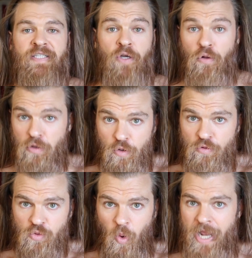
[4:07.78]
still
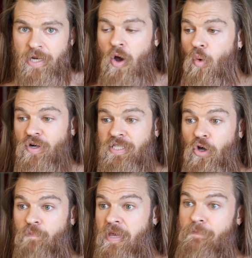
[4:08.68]
lose weight or
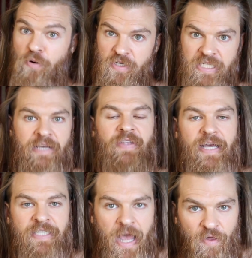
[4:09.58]
still be perceived
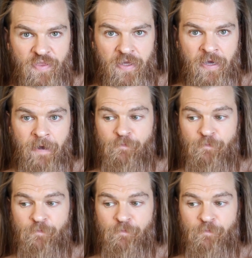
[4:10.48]
as healthy.